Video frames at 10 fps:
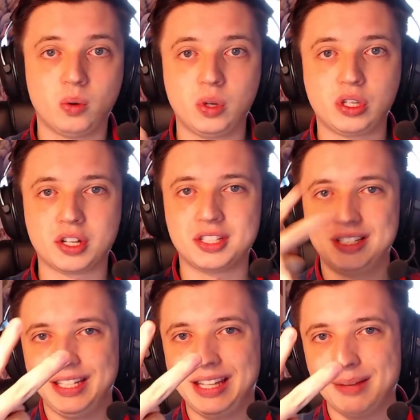we got
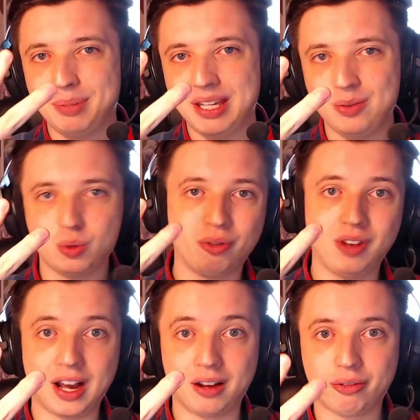DKB with
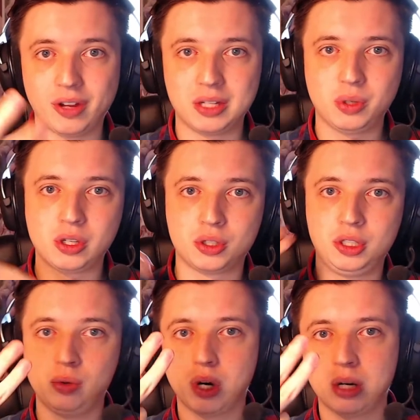Love and we got
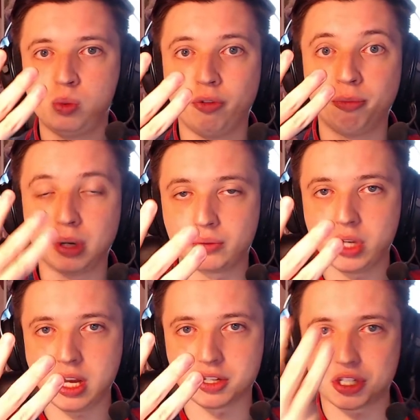YooA with Bon
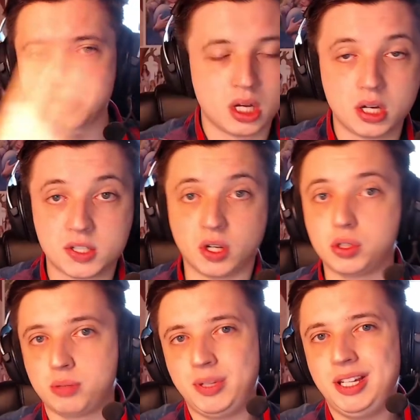Voyage. So
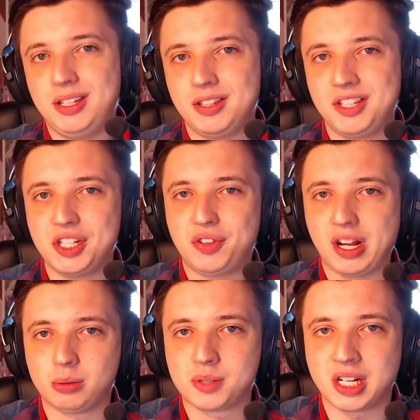to me these three
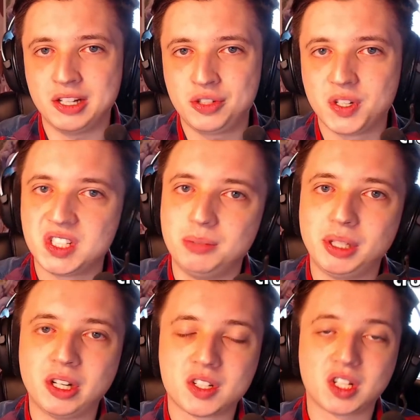albums are interesting
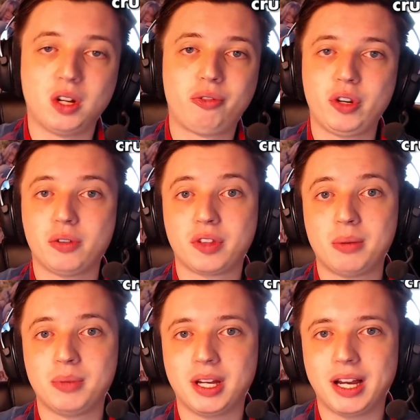because all three of
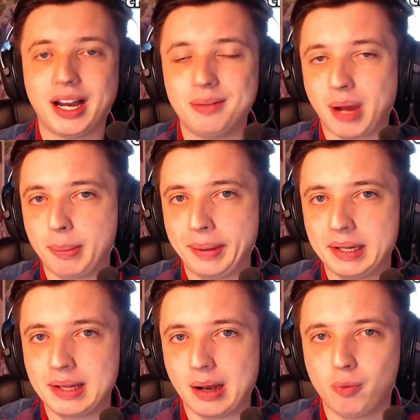them in my
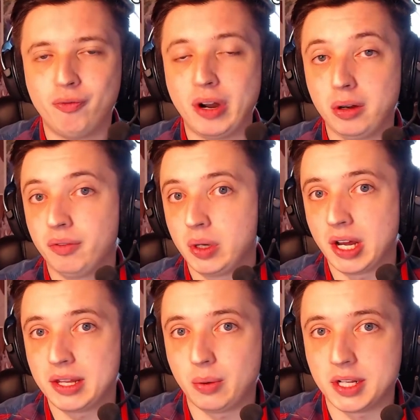opinion, are very, very
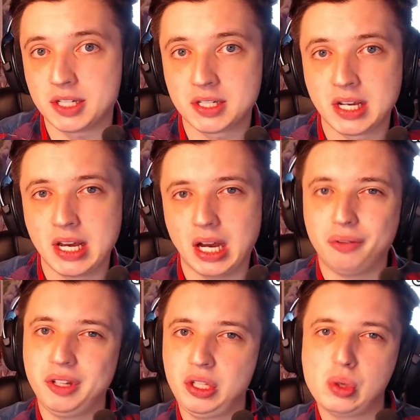underrated. I
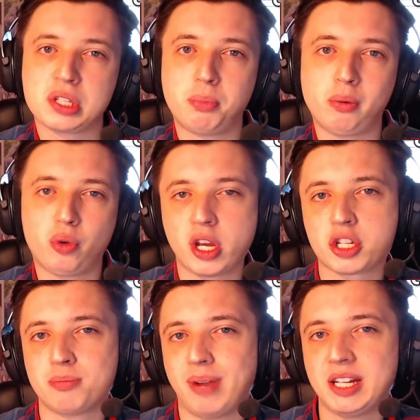think YooA's Bon
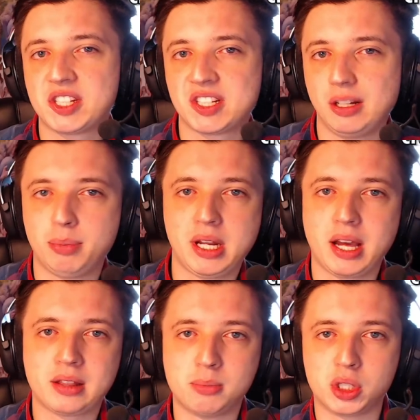Voyage might still be
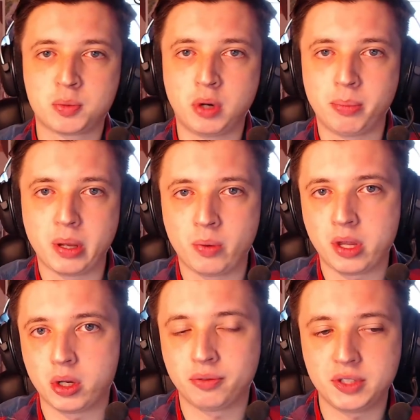like the most popular one
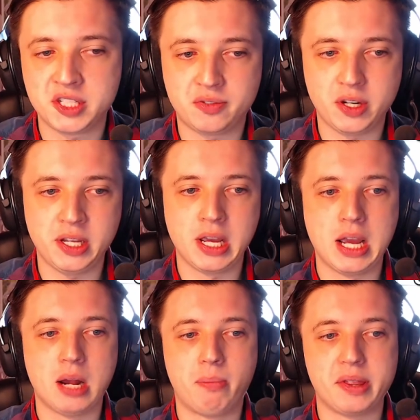out of these three,
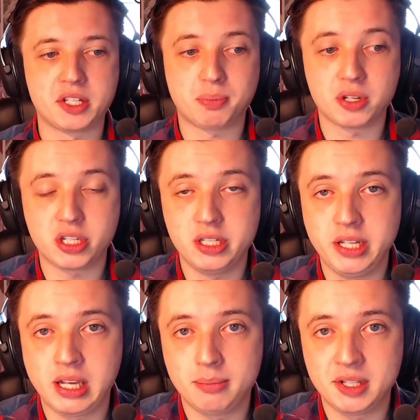but especially
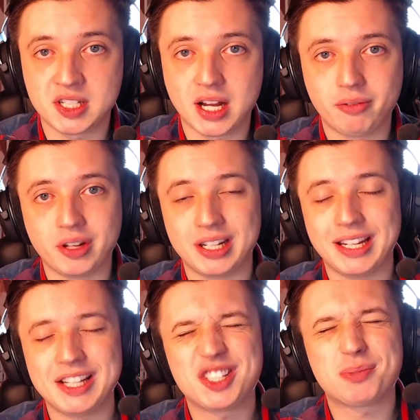DKB's Love and
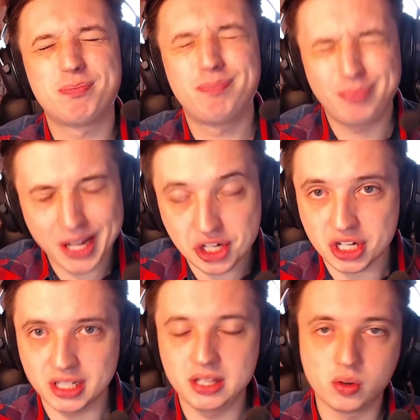especially
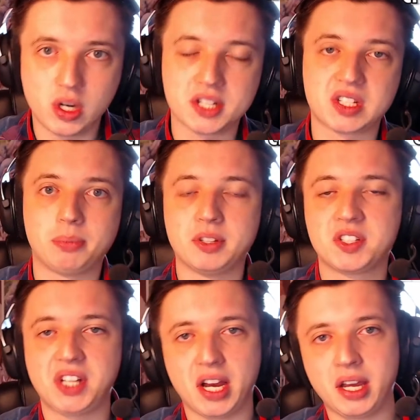especially Noirs Up the
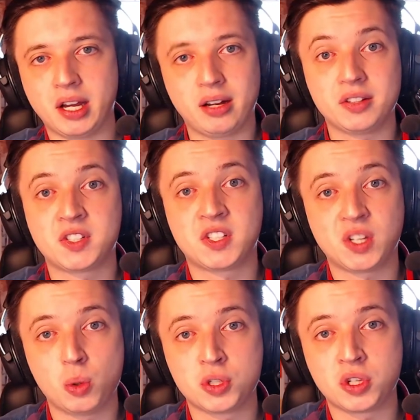Sky, are
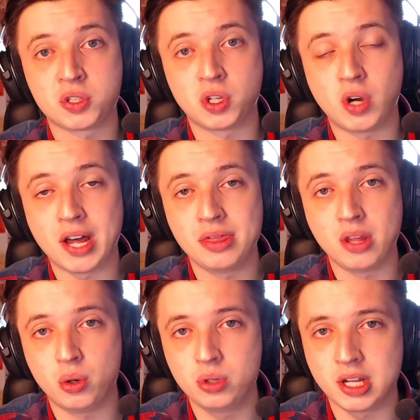so, so, so
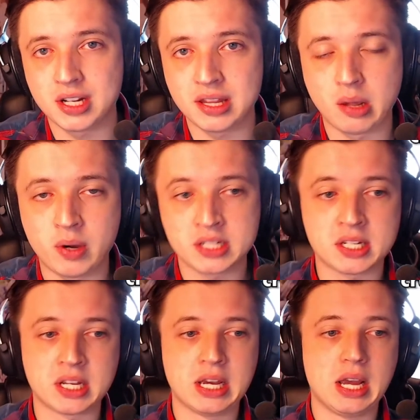unknown and
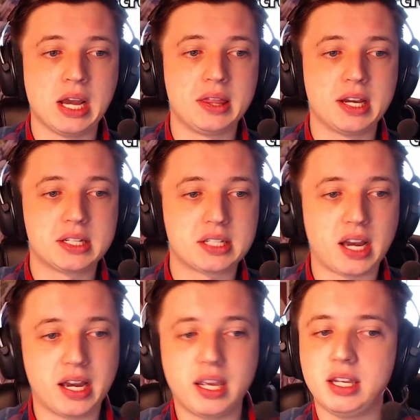underrated that
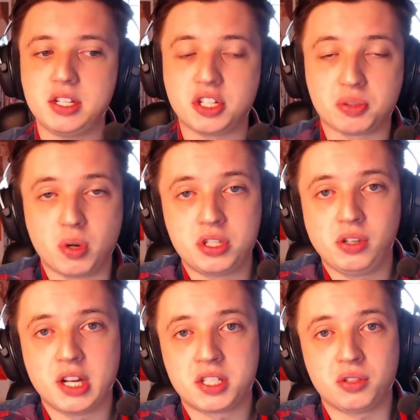I just want you
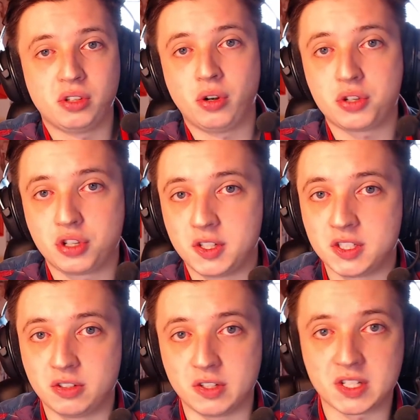guys to encourage to listen
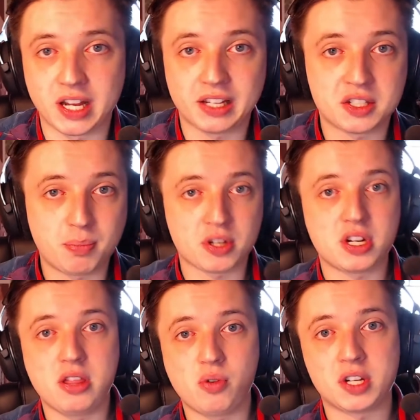to this. Like,
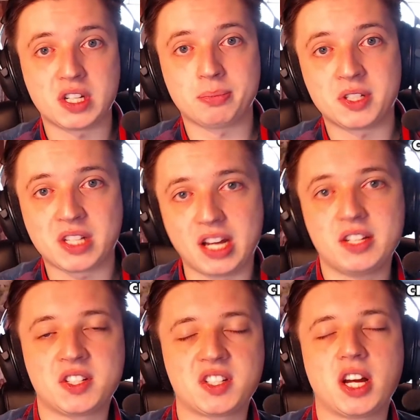especially Noirs Up the Sky is
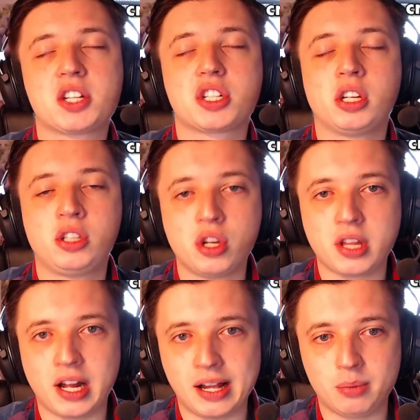such a good
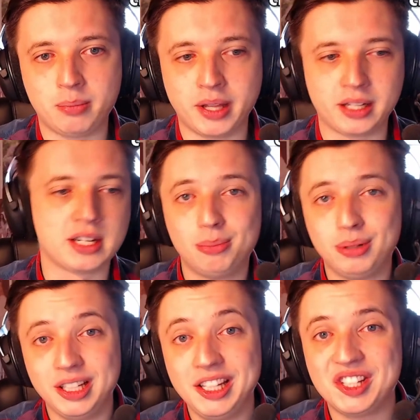album. Like,
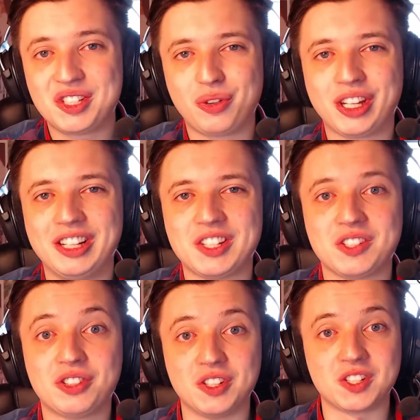please freaking listen
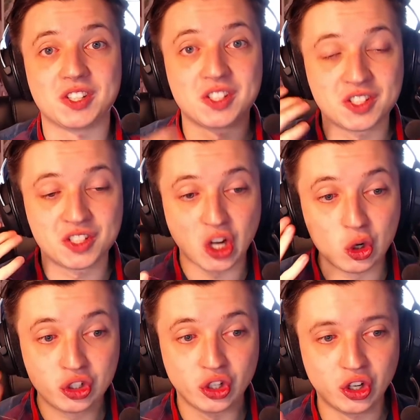to this. This is so
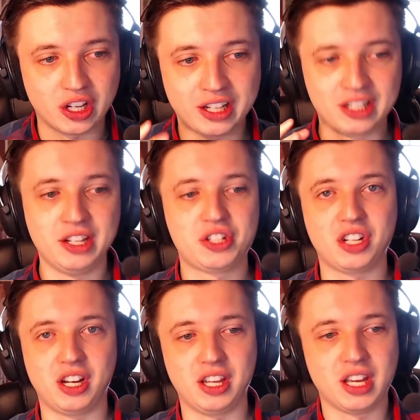good. Like,
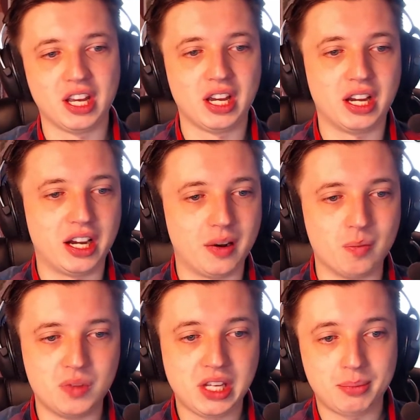literally.
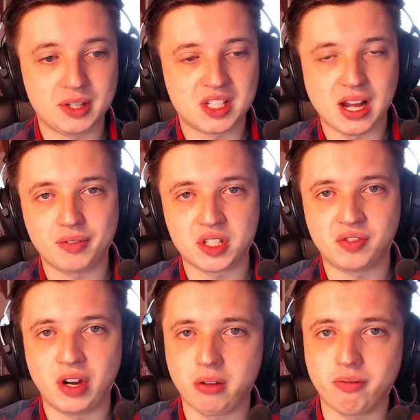Um, DKB's Love is a
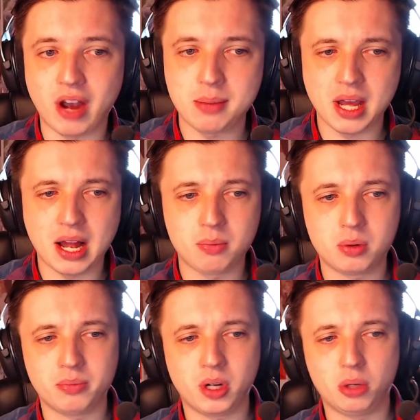very vibey
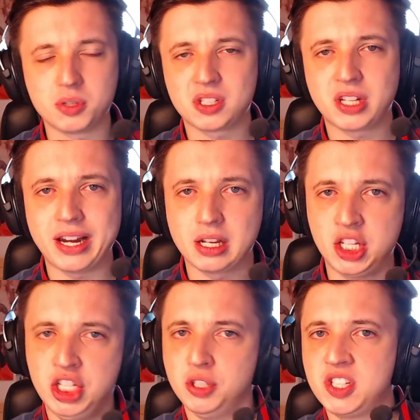album, almost kind of
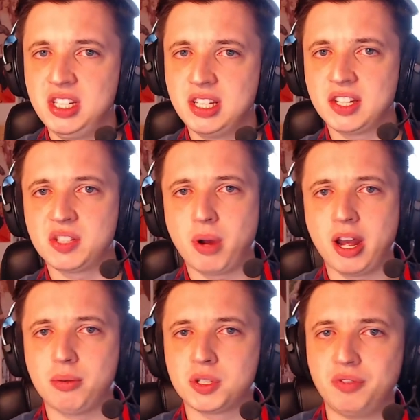cutesy, that's why
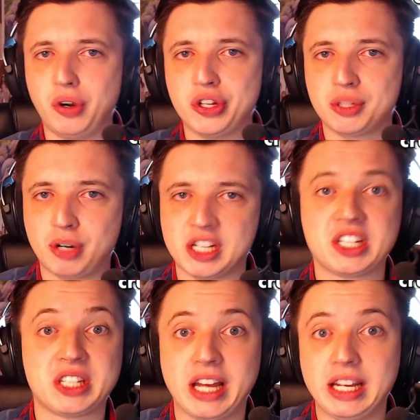I was very surprised
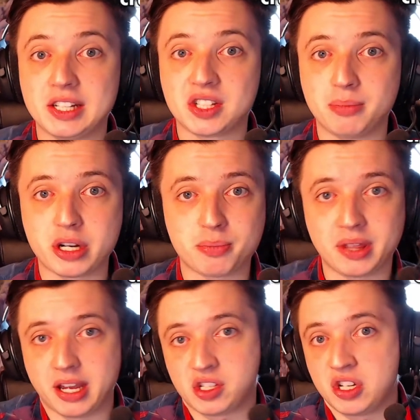that I like it so much, but
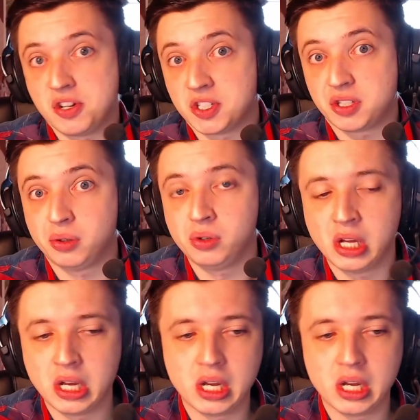I actually just do.